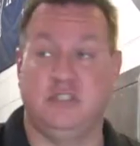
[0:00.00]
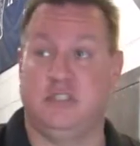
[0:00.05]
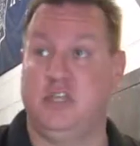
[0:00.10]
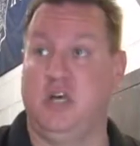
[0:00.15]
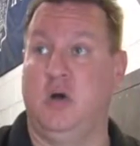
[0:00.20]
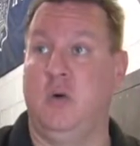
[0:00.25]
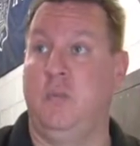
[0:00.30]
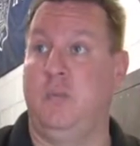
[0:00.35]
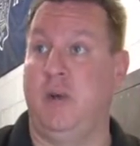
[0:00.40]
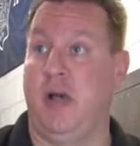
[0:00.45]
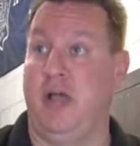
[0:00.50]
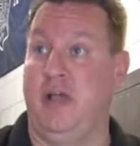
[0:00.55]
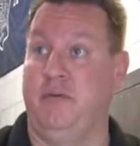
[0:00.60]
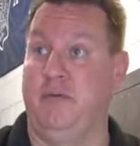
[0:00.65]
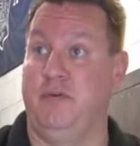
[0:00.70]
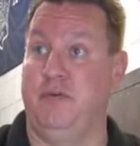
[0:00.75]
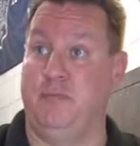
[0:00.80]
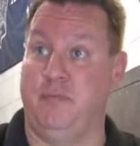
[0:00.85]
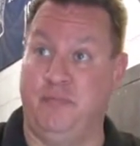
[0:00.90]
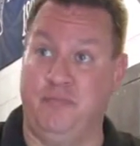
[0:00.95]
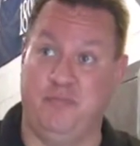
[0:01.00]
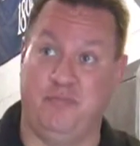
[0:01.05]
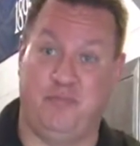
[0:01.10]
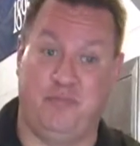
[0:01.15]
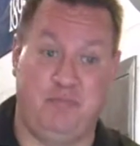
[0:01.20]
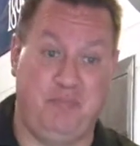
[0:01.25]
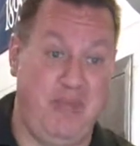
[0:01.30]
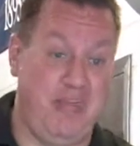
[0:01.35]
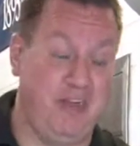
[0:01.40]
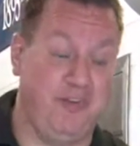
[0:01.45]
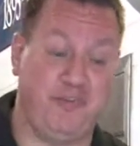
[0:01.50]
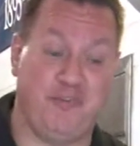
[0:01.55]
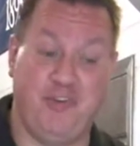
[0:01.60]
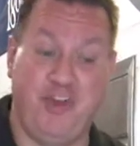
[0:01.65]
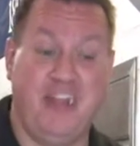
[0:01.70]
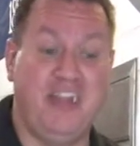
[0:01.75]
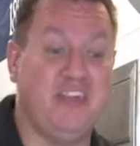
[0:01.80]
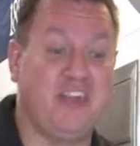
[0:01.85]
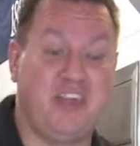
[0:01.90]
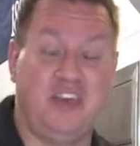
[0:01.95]
So by being
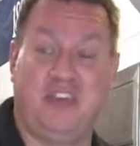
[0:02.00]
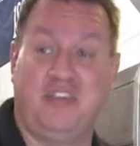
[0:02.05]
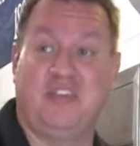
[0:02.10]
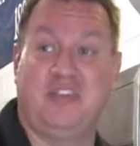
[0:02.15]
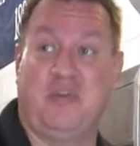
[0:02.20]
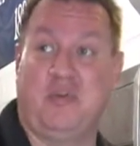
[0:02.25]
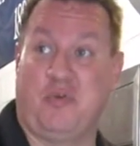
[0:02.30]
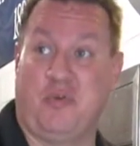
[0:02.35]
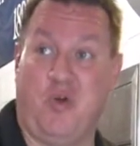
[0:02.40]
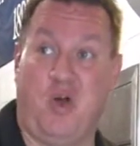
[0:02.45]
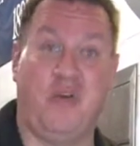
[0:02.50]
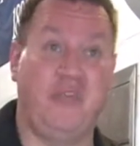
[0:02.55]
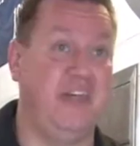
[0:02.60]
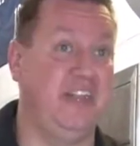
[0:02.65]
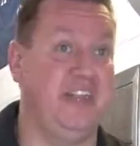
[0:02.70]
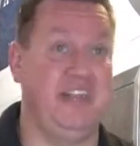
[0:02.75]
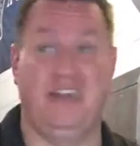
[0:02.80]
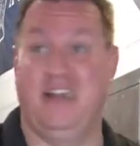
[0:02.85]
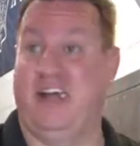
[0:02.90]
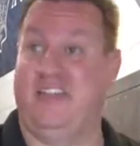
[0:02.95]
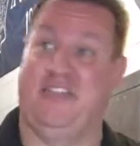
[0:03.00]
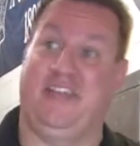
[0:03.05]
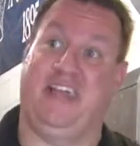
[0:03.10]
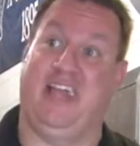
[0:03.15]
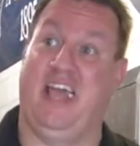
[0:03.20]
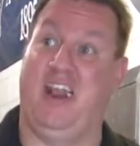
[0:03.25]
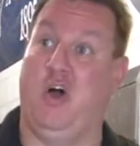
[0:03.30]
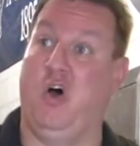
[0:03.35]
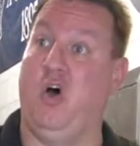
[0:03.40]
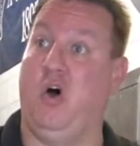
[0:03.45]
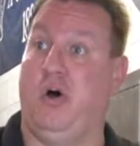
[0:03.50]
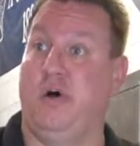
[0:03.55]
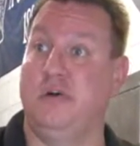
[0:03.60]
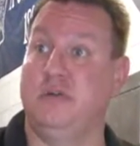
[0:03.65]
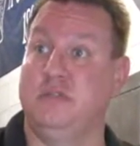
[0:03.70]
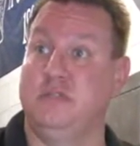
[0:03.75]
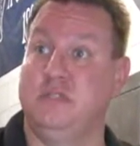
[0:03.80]
afraid they're going to do something wrong, they did nothing at all.